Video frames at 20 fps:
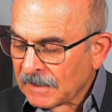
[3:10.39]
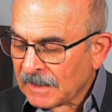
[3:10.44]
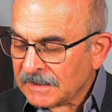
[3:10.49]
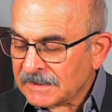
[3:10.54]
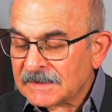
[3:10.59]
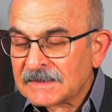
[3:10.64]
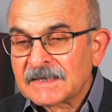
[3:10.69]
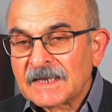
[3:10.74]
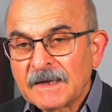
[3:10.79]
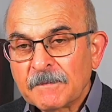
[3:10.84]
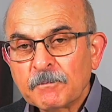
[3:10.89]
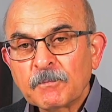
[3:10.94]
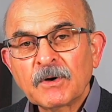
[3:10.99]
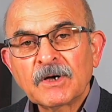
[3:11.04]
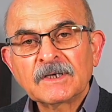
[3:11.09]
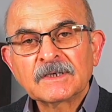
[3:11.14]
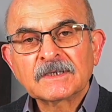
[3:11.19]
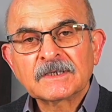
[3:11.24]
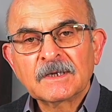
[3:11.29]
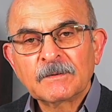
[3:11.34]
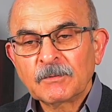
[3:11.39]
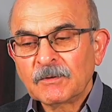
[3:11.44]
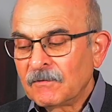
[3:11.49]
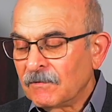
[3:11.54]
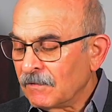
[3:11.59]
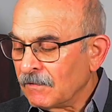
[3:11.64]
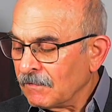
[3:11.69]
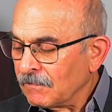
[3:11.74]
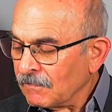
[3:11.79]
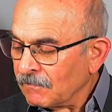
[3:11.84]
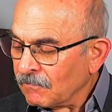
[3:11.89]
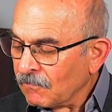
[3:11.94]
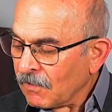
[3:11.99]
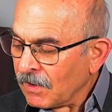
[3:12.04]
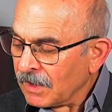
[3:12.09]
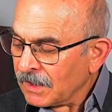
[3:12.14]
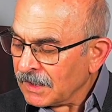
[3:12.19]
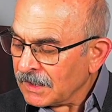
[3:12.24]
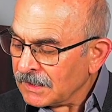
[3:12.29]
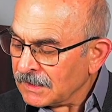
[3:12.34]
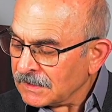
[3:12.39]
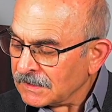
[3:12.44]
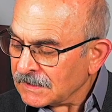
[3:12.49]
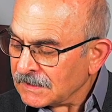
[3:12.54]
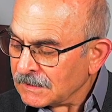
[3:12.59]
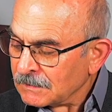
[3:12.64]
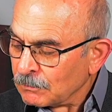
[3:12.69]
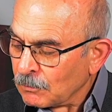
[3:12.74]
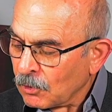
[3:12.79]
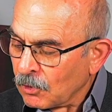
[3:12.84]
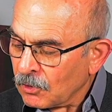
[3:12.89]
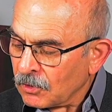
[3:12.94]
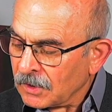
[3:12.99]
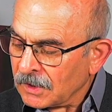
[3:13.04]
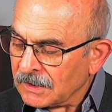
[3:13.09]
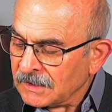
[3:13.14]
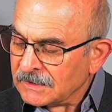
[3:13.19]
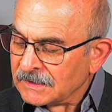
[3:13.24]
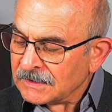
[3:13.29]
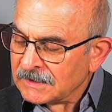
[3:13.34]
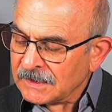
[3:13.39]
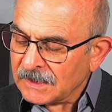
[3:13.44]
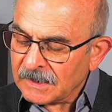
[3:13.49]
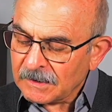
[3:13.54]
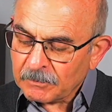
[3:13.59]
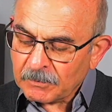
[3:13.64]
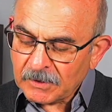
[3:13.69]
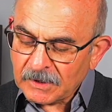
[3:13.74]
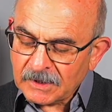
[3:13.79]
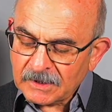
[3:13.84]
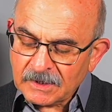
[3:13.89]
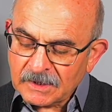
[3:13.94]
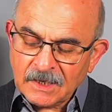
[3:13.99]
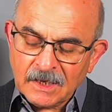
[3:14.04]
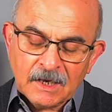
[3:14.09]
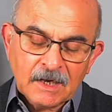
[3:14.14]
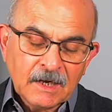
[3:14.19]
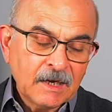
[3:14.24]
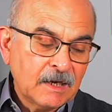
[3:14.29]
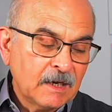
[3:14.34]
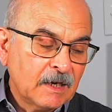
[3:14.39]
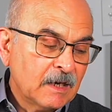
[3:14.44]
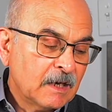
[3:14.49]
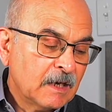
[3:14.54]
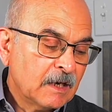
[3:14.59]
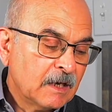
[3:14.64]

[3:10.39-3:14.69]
step by step, even one small step a day,